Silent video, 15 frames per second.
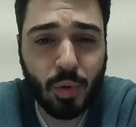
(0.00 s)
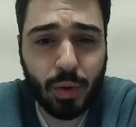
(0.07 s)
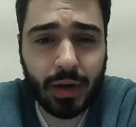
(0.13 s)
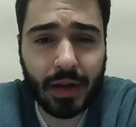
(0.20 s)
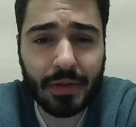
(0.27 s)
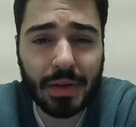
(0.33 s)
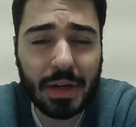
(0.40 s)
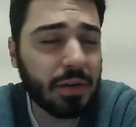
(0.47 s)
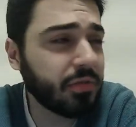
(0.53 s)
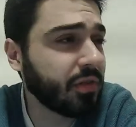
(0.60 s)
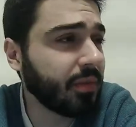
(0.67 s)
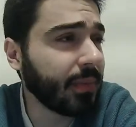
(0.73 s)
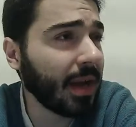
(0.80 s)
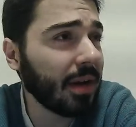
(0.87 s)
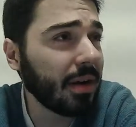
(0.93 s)
another year
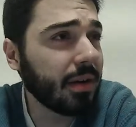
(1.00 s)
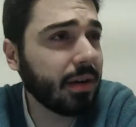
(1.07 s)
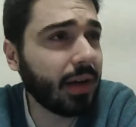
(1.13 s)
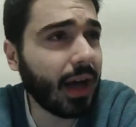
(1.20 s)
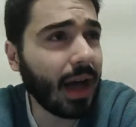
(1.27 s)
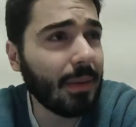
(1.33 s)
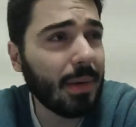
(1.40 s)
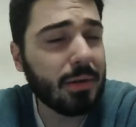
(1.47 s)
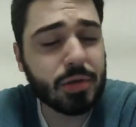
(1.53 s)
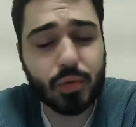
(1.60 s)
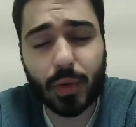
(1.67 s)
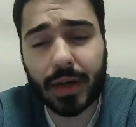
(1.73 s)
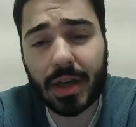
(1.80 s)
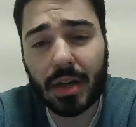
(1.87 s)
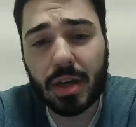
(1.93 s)
from there, I was
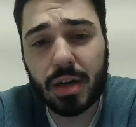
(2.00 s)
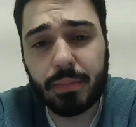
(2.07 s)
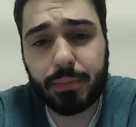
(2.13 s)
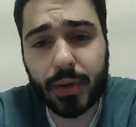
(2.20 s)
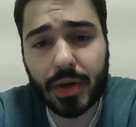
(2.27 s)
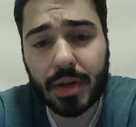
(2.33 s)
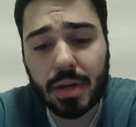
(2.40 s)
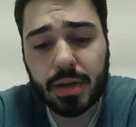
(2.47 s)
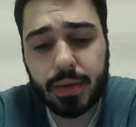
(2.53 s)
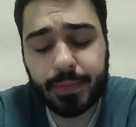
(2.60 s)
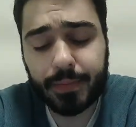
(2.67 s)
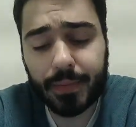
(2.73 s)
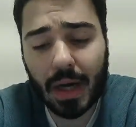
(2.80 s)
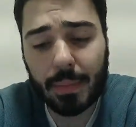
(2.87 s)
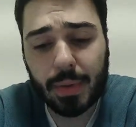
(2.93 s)
working on a book,
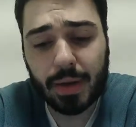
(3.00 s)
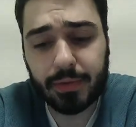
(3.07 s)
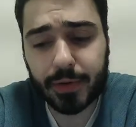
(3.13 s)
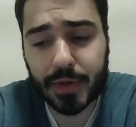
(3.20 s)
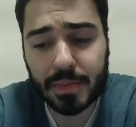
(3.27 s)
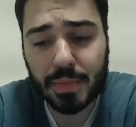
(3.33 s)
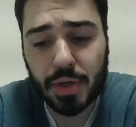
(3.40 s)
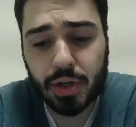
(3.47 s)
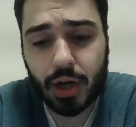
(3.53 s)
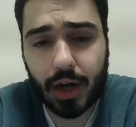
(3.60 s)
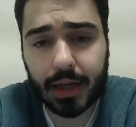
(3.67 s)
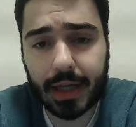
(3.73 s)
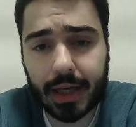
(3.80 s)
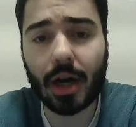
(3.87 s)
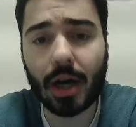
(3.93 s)
on my first book,
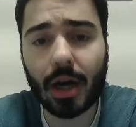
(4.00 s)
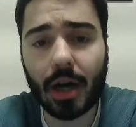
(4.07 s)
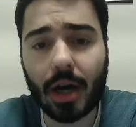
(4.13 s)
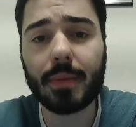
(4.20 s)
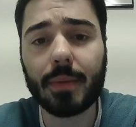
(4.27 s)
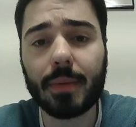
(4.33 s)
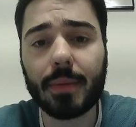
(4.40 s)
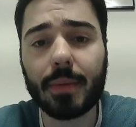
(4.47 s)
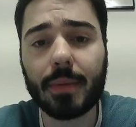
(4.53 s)
Hockey Hotbeds, which